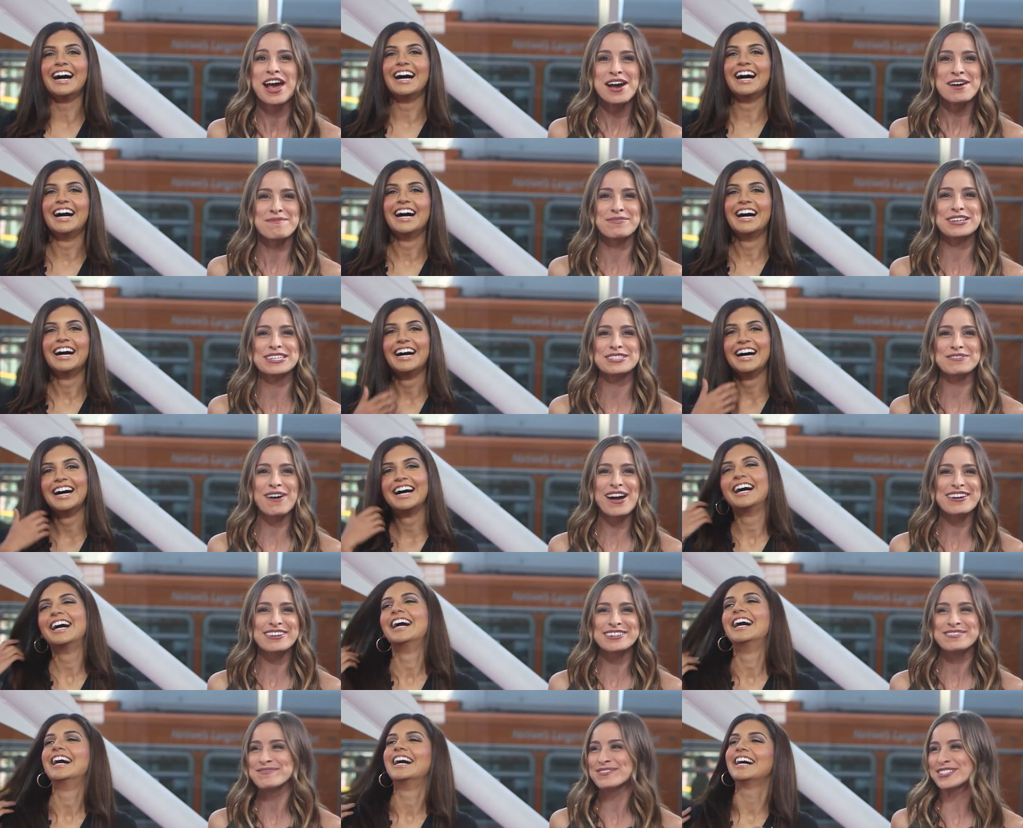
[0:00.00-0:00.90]
Speaker 1: Please
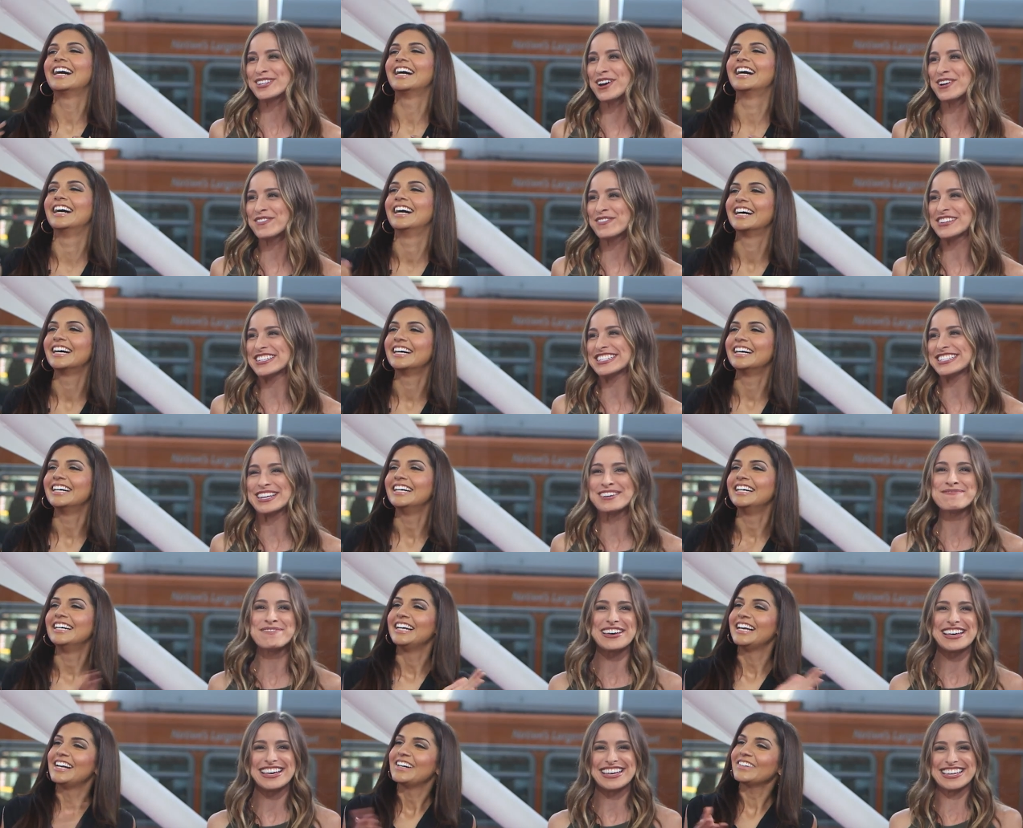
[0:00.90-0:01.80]
welcome Sophie
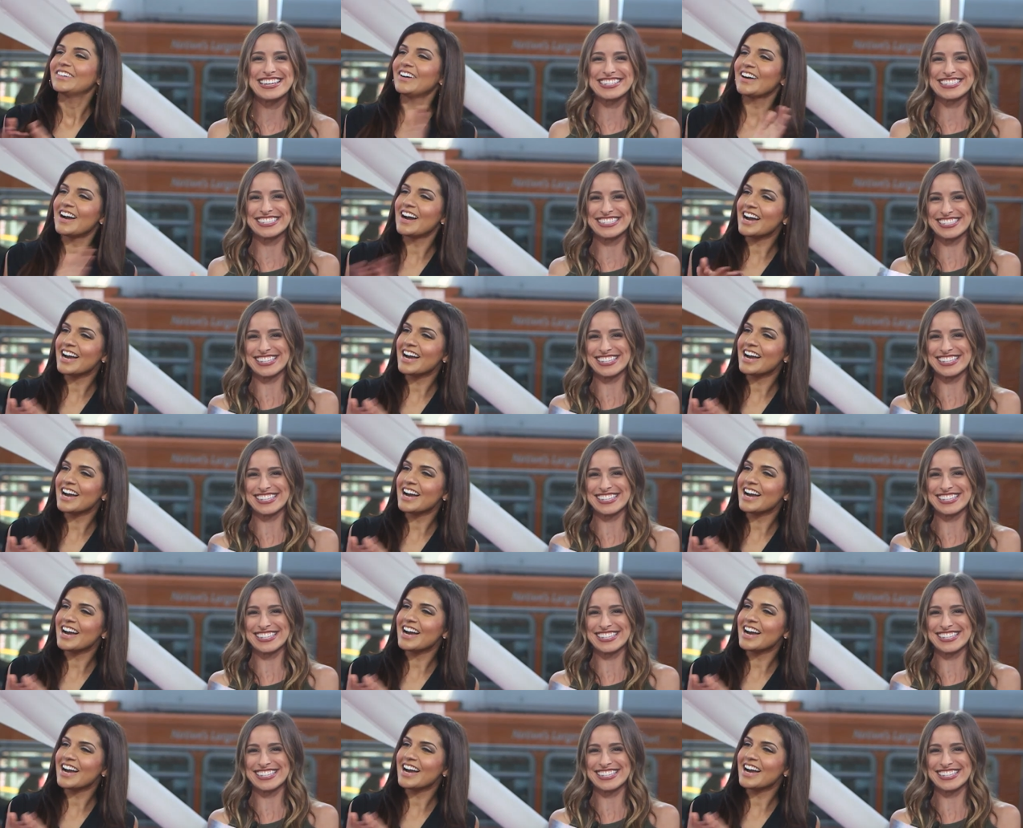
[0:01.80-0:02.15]
Simmons.